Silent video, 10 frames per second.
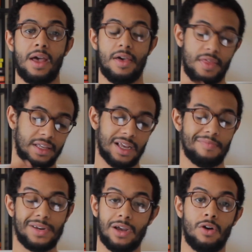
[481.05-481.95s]
And this
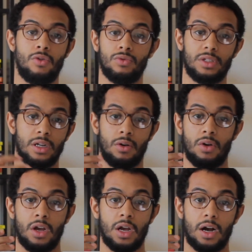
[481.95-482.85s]
company owns,
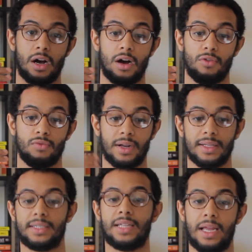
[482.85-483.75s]
real
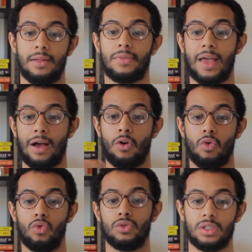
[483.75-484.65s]
estate that
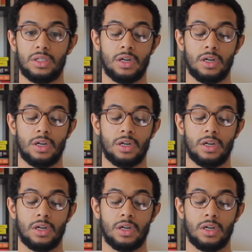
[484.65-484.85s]
holds,